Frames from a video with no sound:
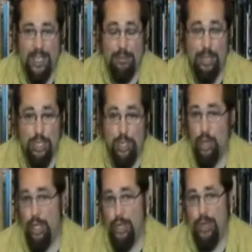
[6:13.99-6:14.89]
I'm
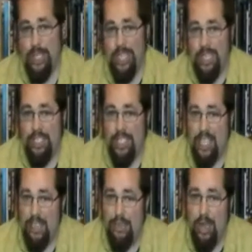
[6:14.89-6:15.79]
sure you could each
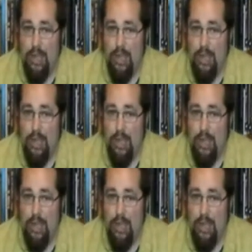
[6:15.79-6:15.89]
tell your